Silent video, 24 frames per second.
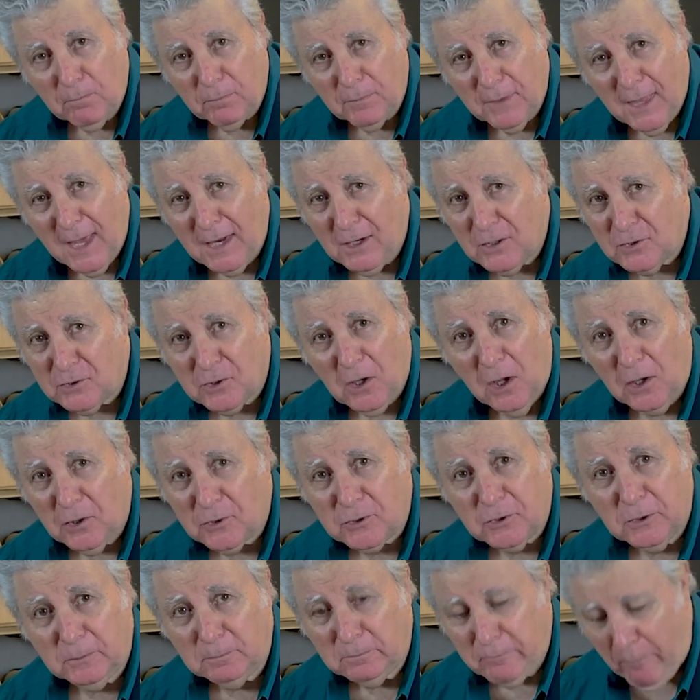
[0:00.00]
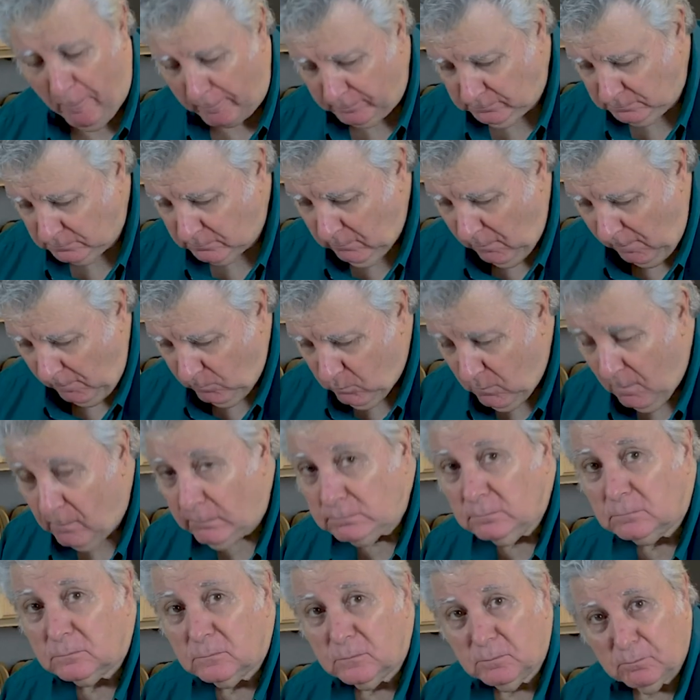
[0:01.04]
That is awesome.
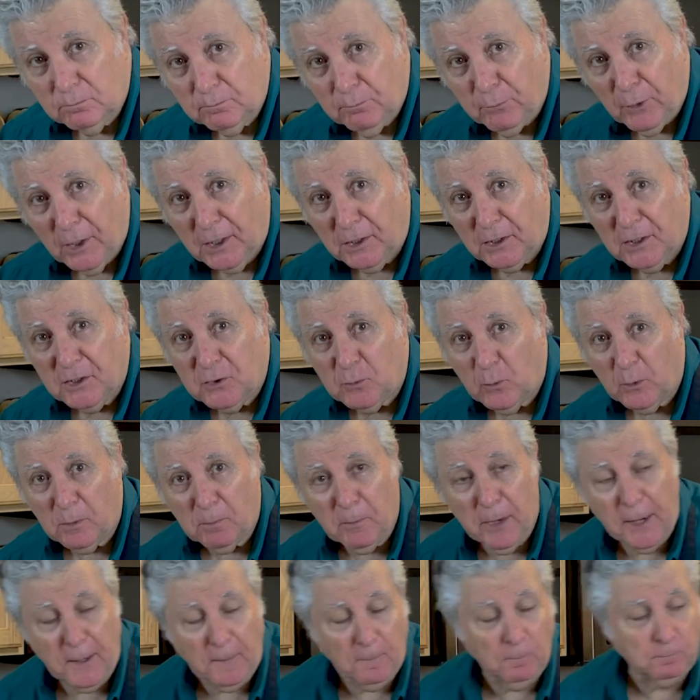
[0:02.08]
Bring this with me.